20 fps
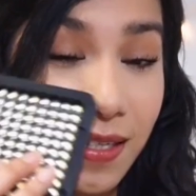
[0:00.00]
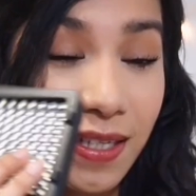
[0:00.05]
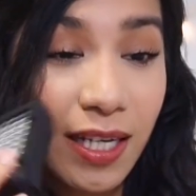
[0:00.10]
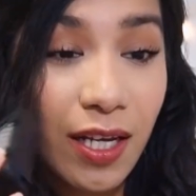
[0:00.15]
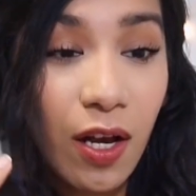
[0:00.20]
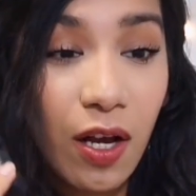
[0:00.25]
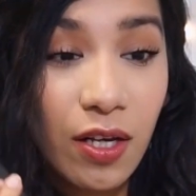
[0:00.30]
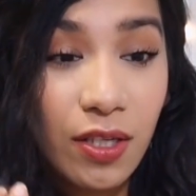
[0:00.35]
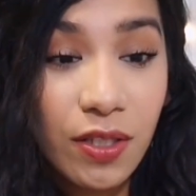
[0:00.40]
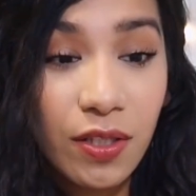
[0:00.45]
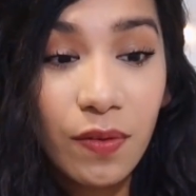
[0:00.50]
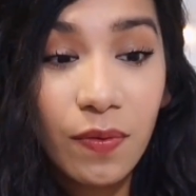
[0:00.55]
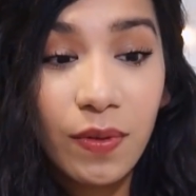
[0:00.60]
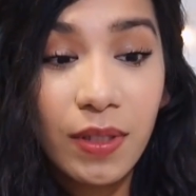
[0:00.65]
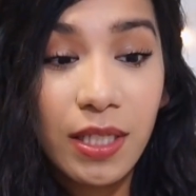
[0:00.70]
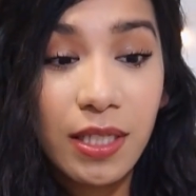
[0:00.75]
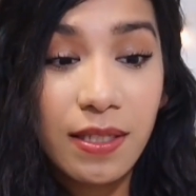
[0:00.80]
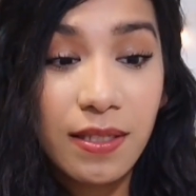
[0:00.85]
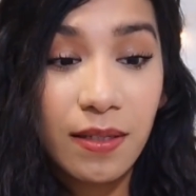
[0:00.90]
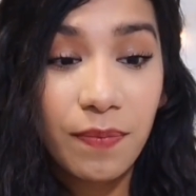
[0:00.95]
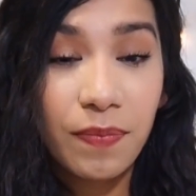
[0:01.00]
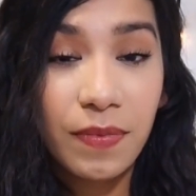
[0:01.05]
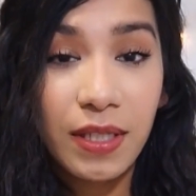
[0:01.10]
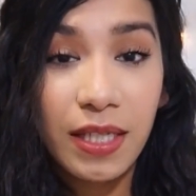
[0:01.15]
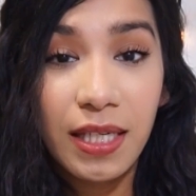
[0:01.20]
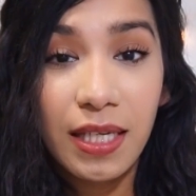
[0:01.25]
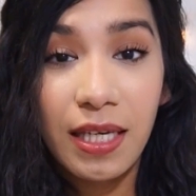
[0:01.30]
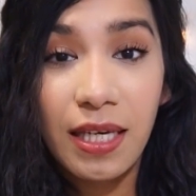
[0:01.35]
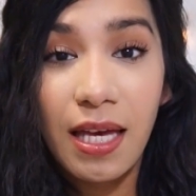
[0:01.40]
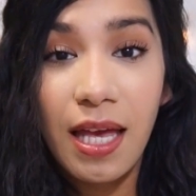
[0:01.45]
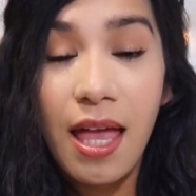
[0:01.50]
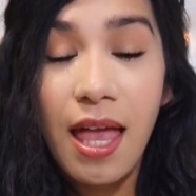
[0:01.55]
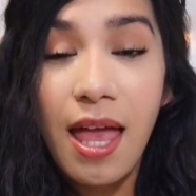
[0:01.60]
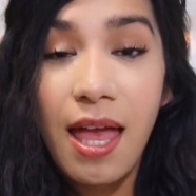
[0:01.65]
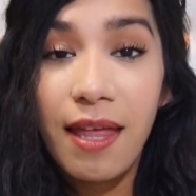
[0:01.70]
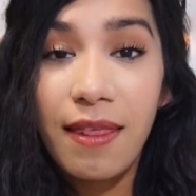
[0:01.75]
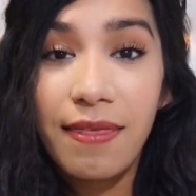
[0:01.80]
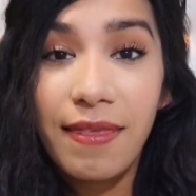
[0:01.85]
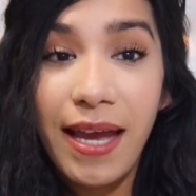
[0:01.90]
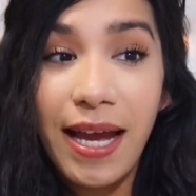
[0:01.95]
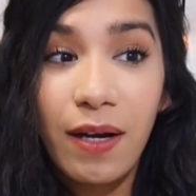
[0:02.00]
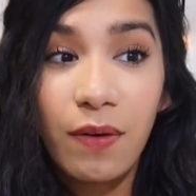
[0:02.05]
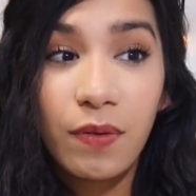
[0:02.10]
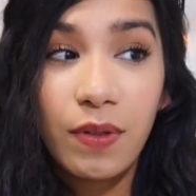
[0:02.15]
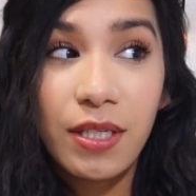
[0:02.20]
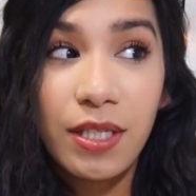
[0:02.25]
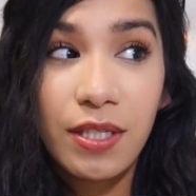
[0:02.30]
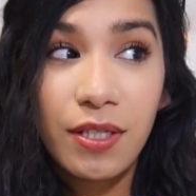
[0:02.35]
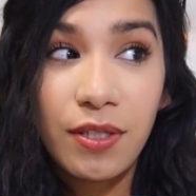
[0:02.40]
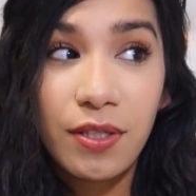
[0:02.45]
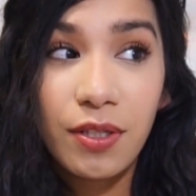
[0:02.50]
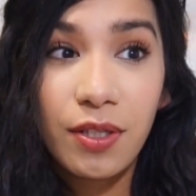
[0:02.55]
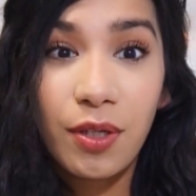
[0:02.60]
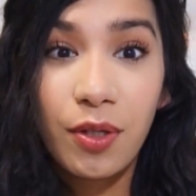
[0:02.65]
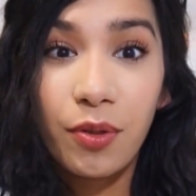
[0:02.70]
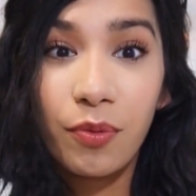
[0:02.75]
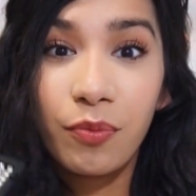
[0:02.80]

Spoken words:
I also wanted something that was